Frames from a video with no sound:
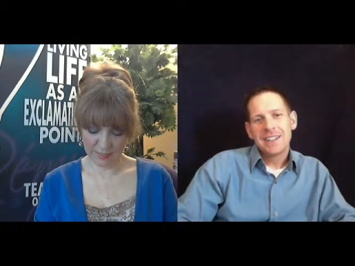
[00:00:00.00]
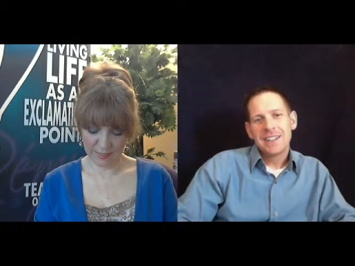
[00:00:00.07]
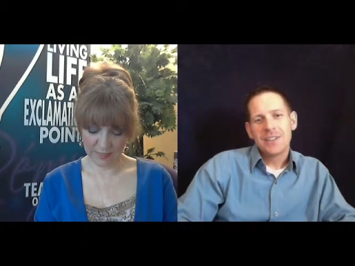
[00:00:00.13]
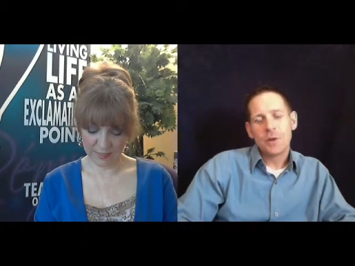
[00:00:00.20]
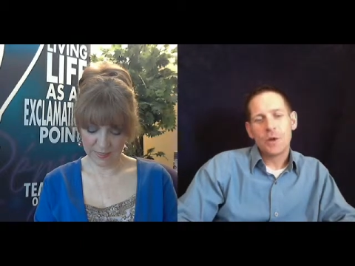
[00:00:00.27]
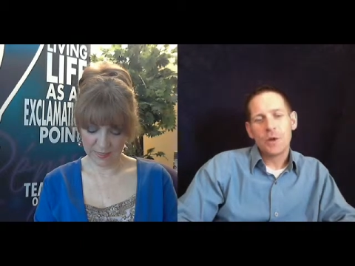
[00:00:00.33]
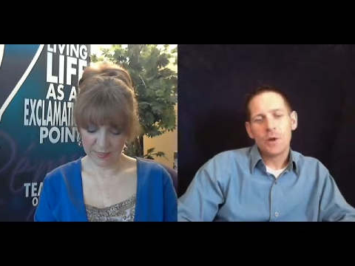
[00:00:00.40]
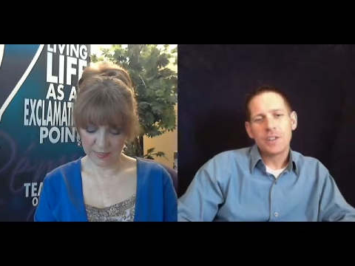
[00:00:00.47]

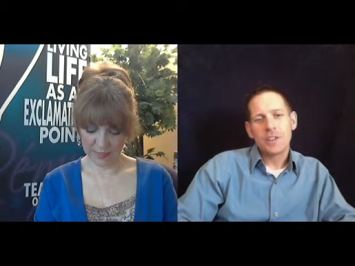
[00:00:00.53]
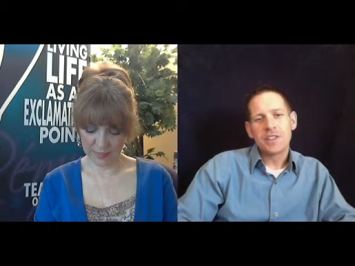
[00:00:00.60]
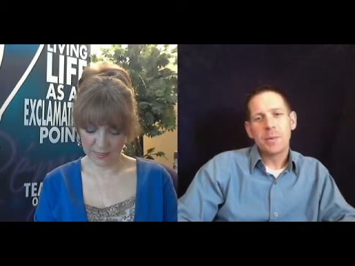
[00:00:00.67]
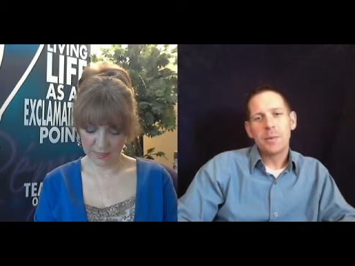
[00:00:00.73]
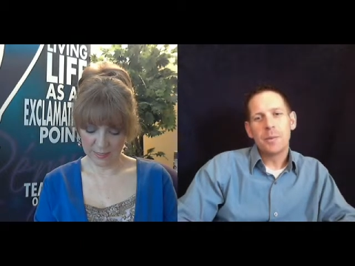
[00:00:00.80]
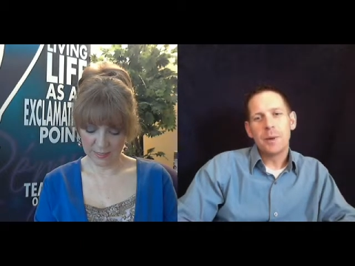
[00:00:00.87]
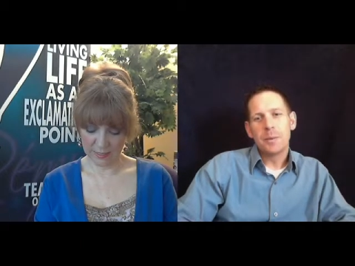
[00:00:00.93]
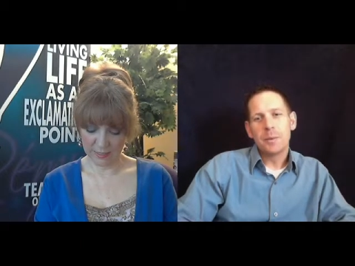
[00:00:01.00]
Speaker 1: or some
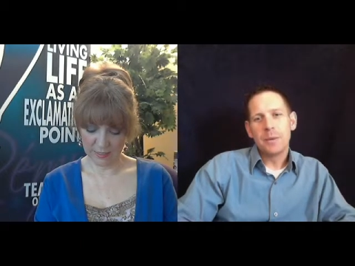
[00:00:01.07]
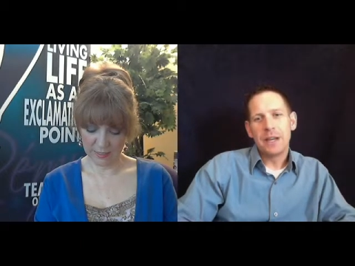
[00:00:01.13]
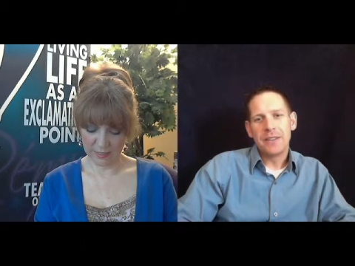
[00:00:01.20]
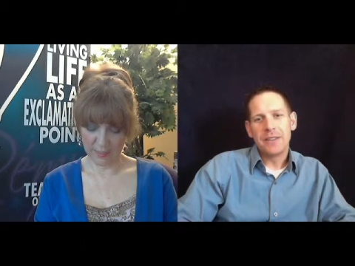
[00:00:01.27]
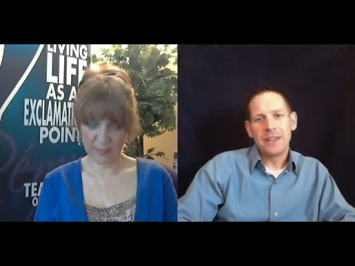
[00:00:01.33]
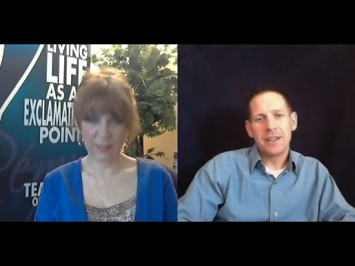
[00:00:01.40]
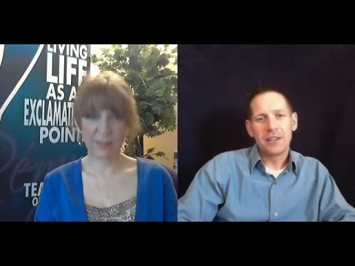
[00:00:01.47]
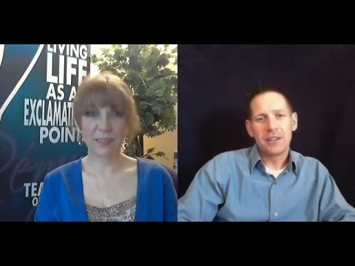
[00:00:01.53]
people might
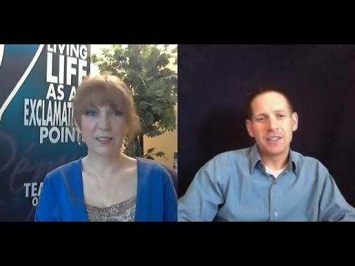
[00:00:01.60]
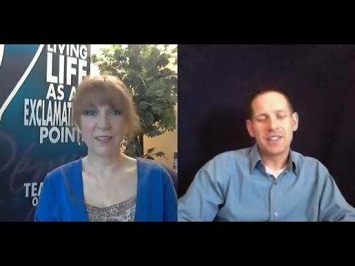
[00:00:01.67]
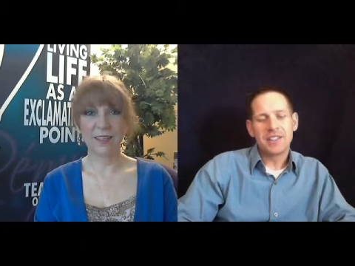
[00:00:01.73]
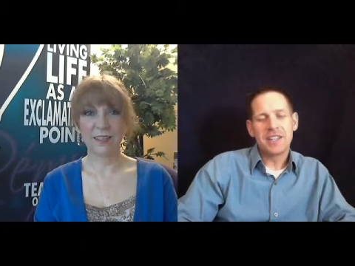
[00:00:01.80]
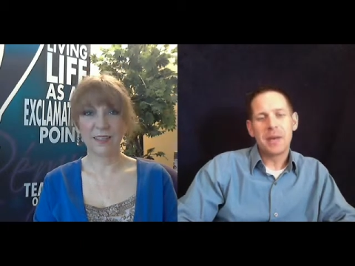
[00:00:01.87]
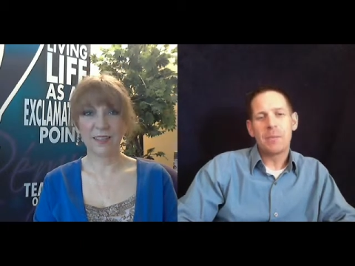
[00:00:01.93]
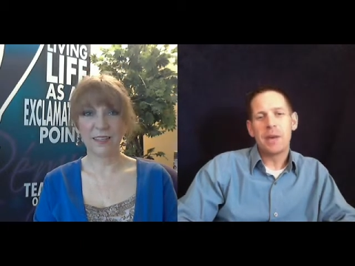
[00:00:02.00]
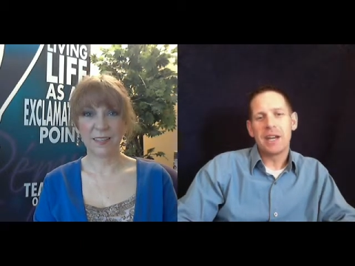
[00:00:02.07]
think of it as
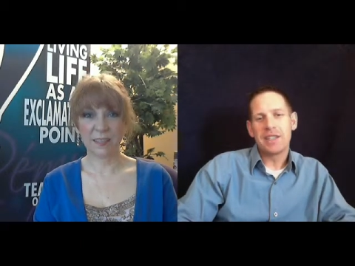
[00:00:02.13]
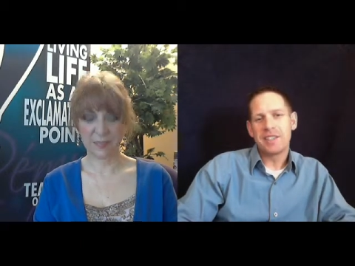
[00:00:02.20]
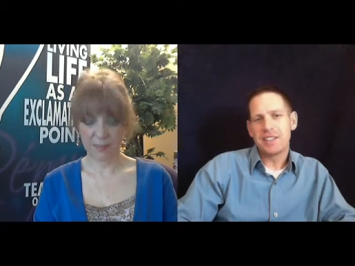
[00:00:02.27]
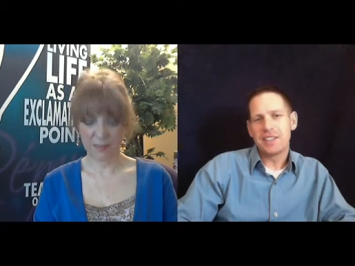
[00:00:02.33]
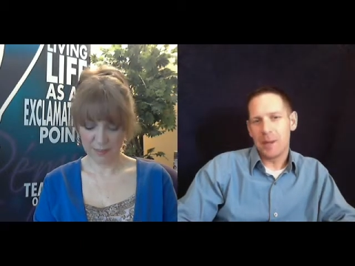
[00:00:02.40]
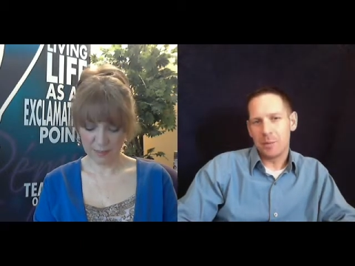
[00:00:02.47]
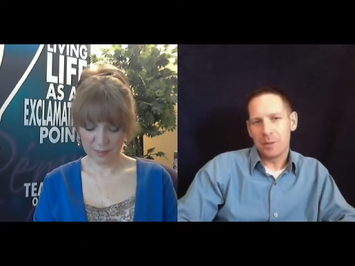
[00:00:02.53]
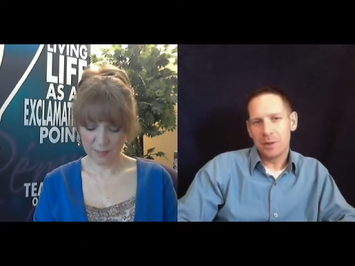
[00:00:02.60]
step by
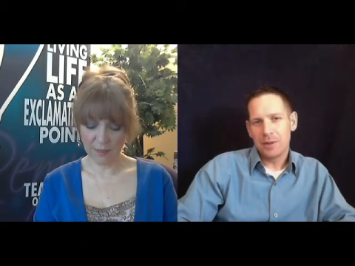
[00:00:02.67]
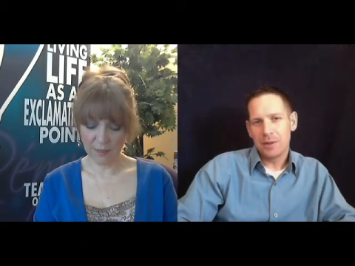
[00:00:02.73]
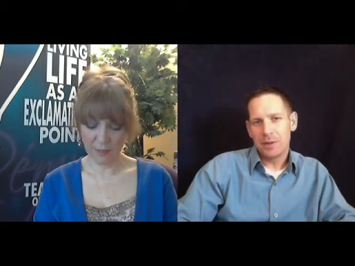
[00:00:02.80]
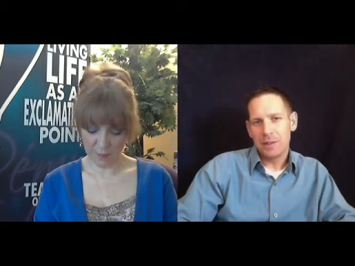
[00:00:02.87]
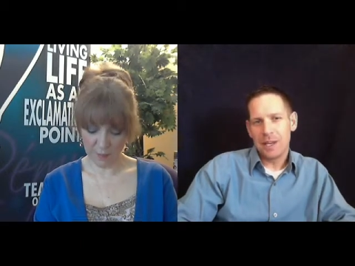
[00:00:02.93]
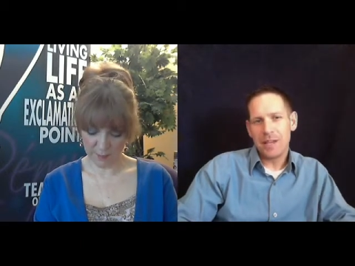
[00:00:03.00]
step. Line